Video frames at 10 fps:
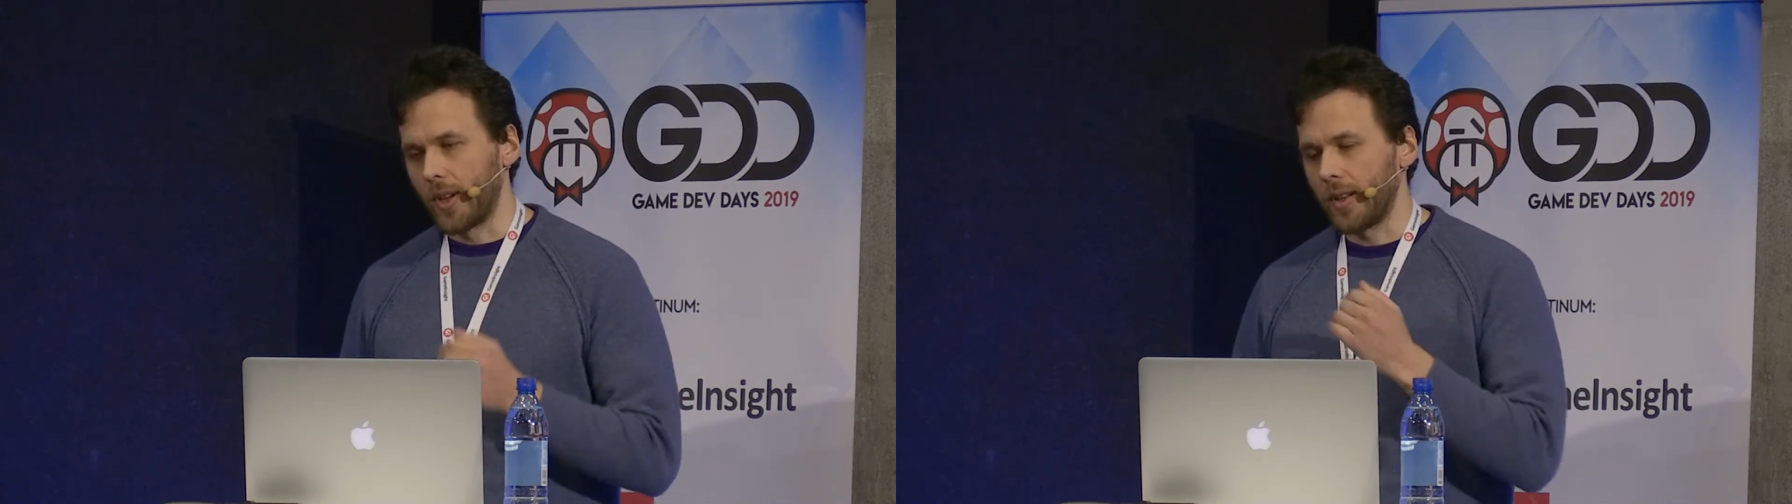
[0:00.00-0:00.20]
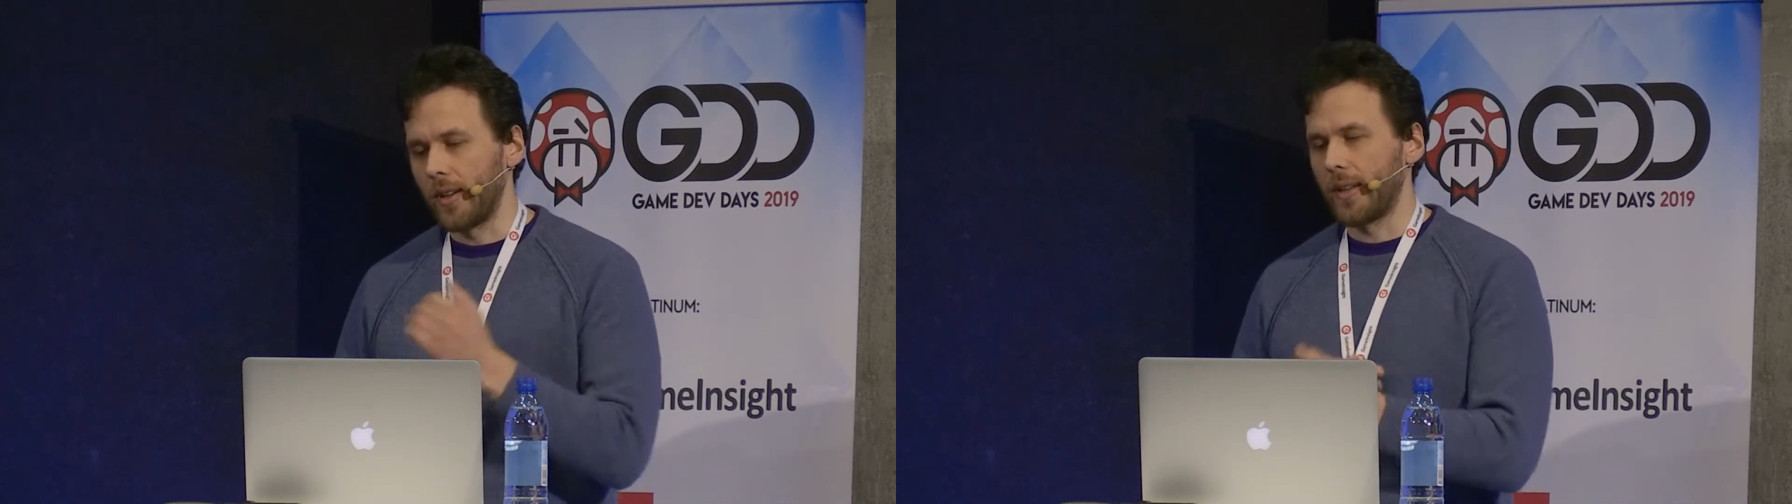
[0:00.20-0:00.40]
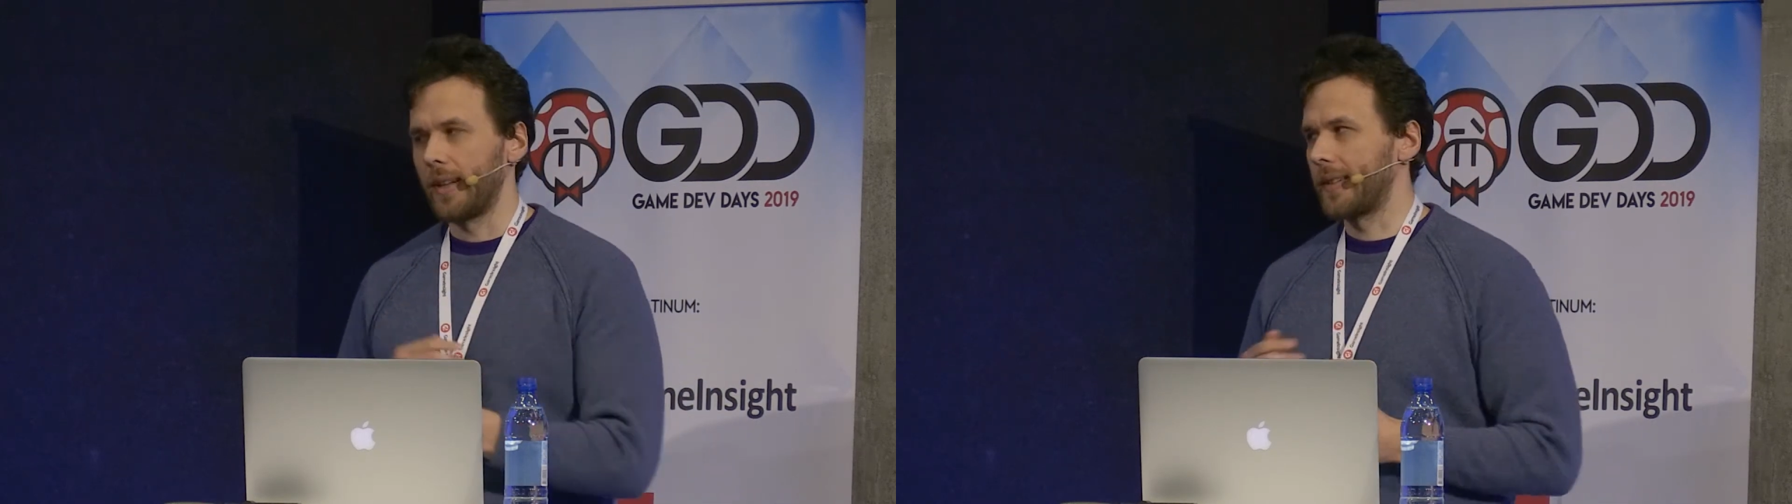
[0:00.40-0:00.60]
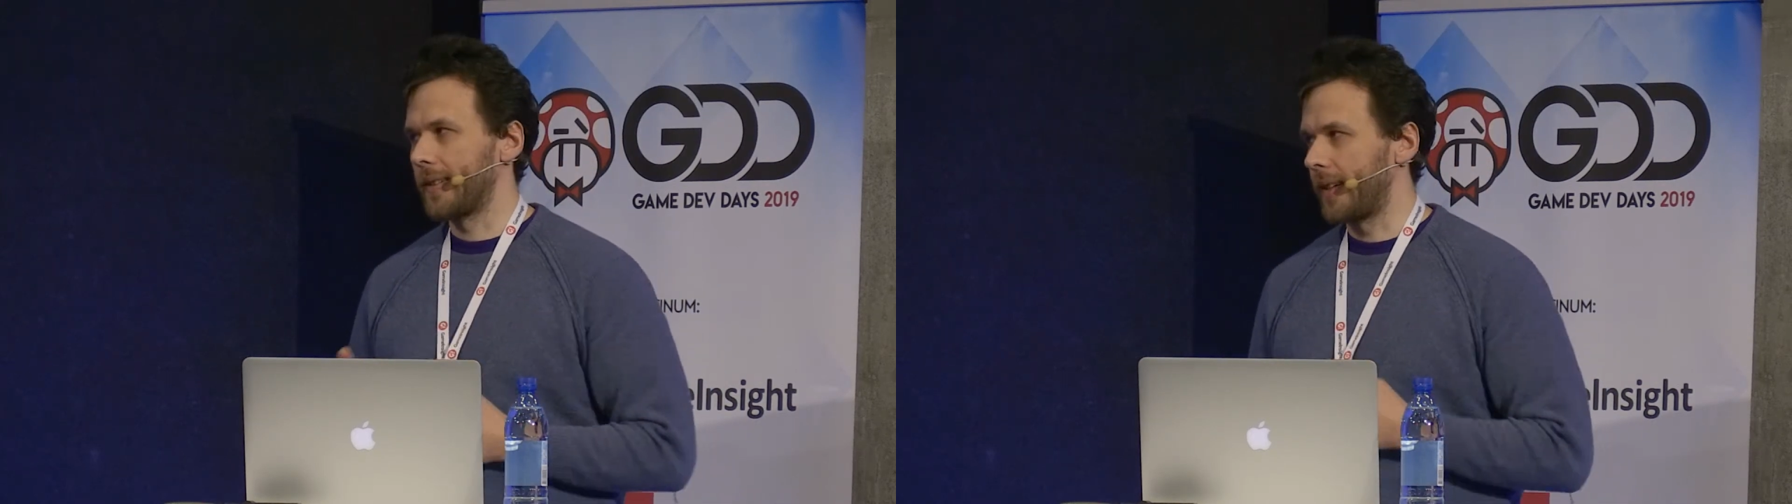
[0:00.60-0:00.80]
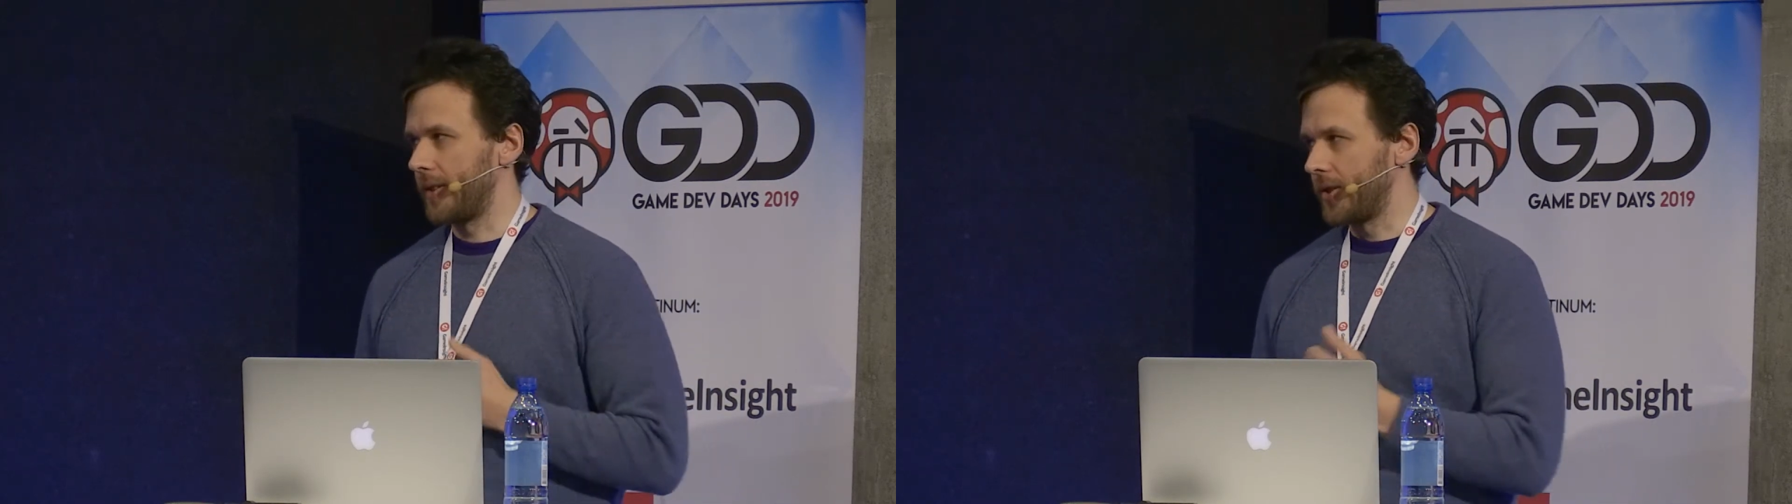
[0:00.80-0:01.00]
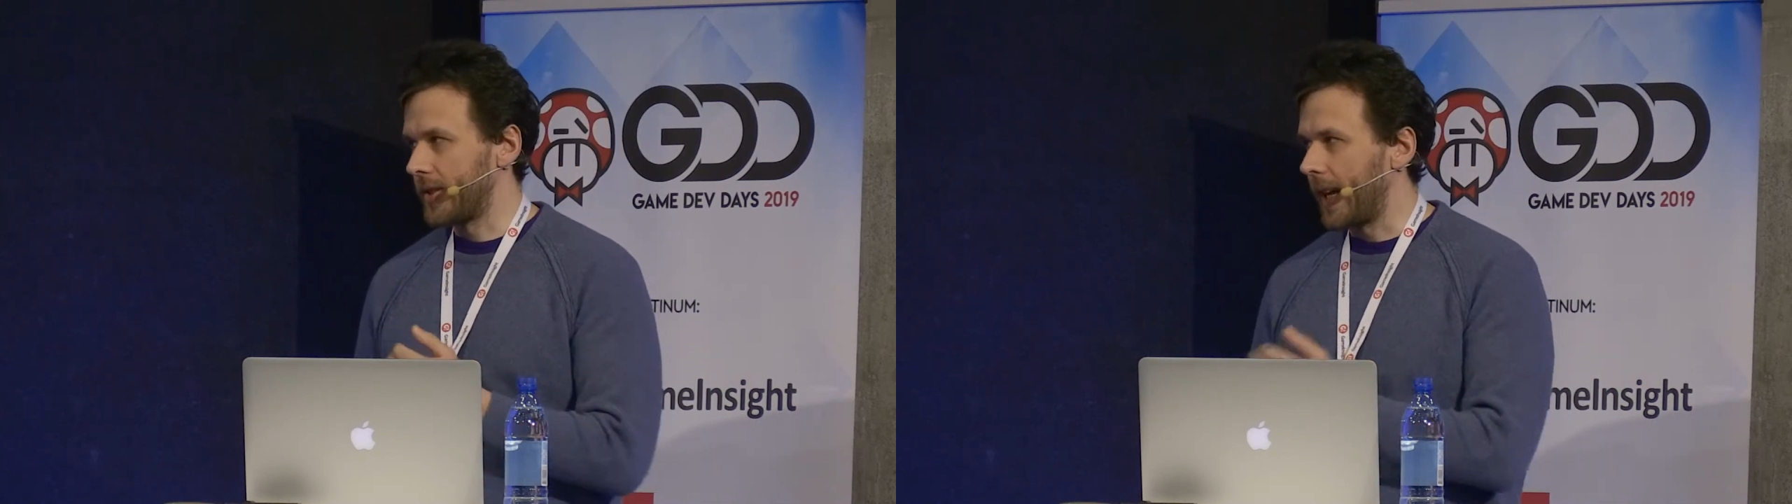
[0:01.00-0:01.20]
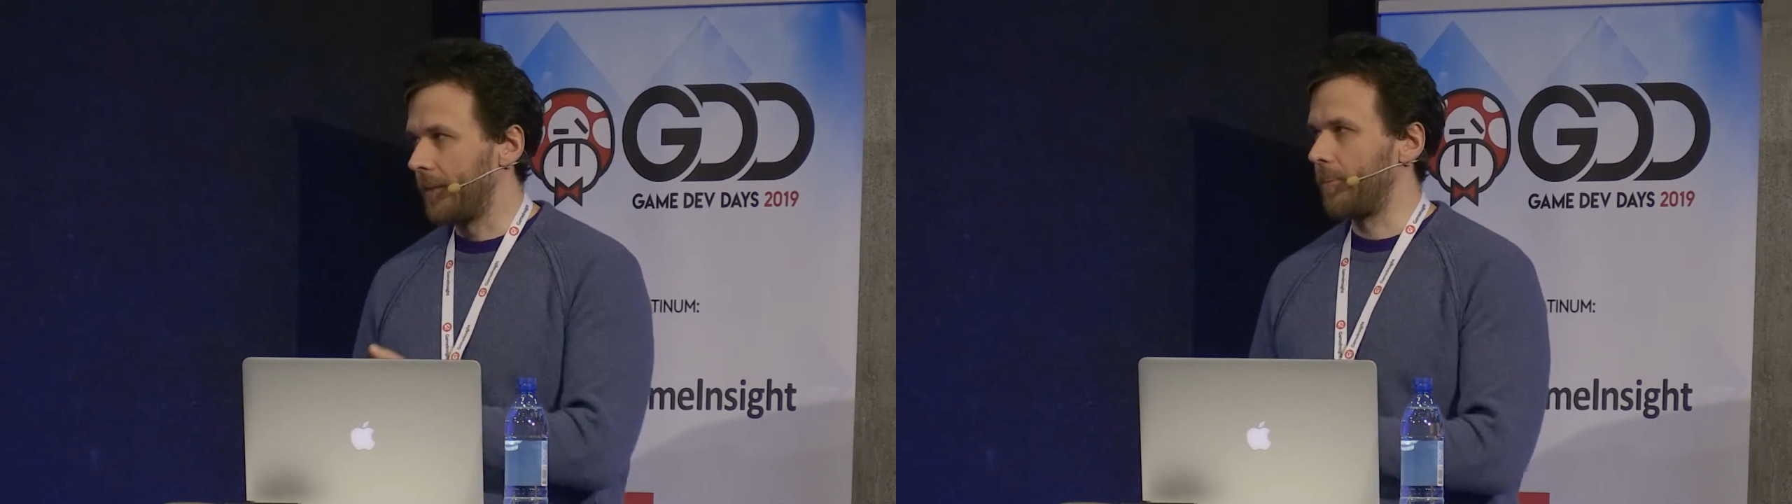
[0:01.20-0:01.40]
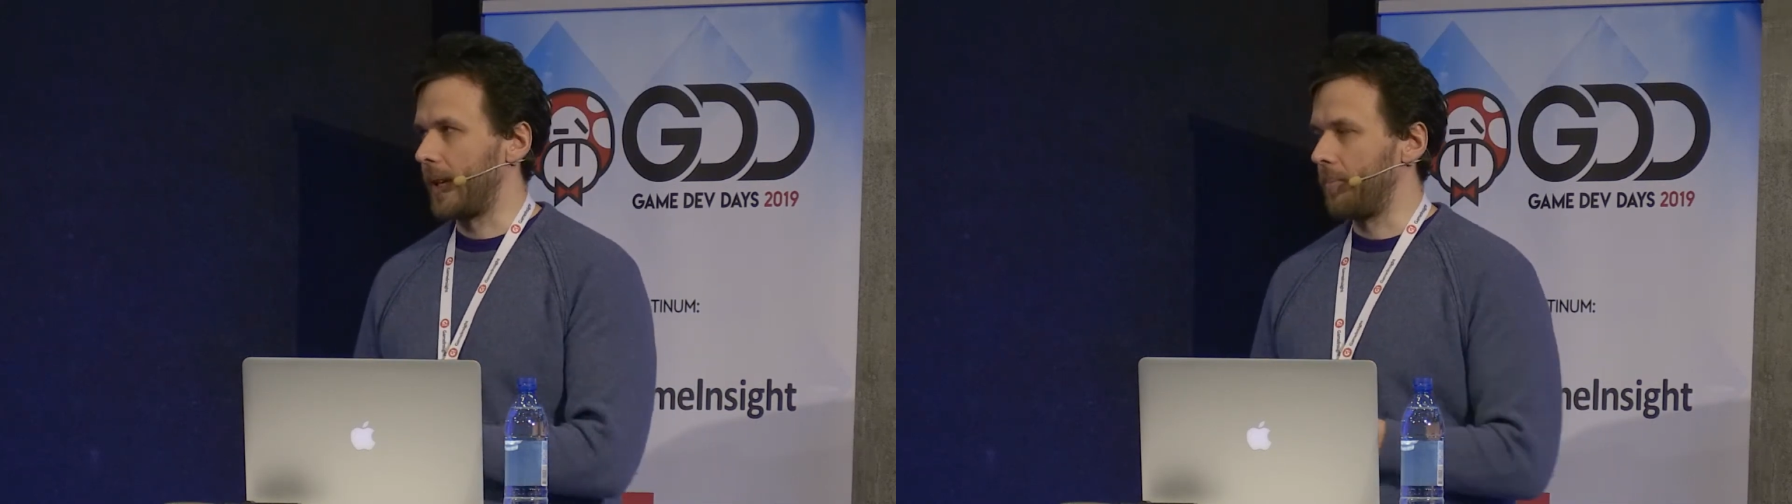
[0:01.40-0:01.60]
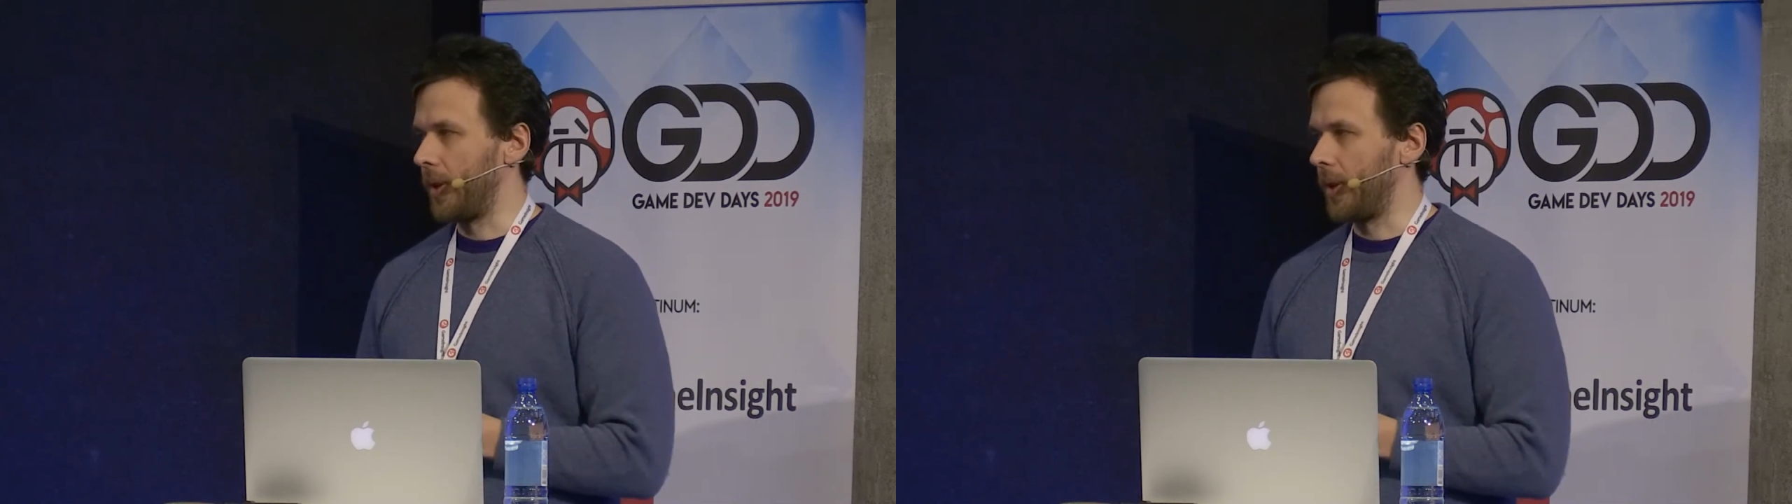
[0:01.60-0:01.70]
not necessarily just gameplay,